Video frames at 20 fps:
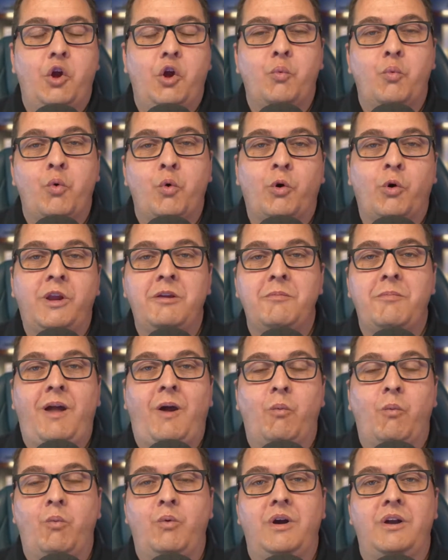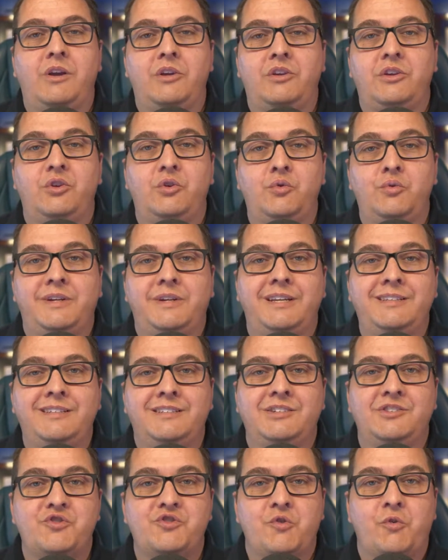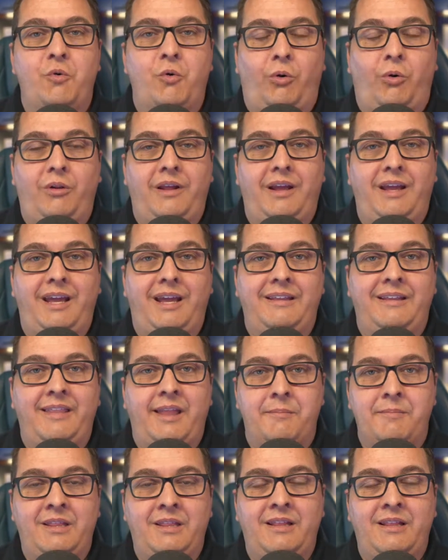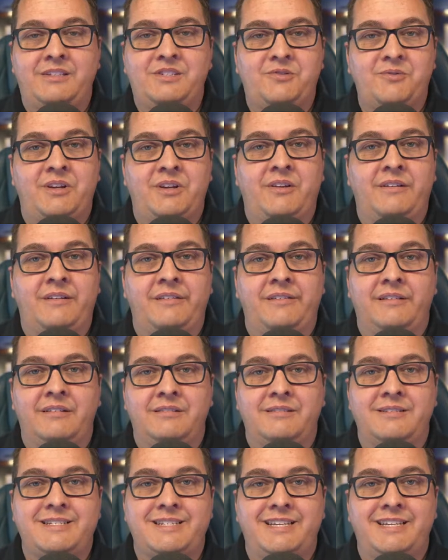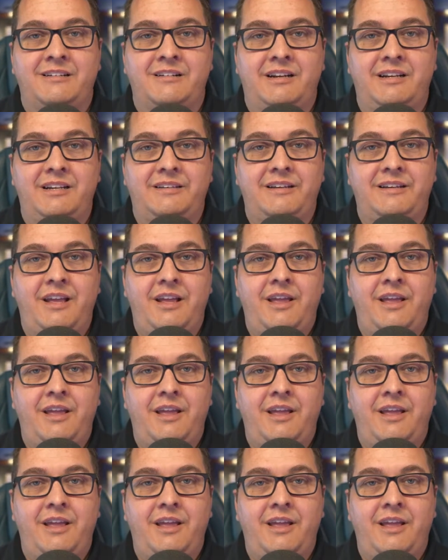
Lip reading: Worry about what you can control. And let me let you in on a little secret.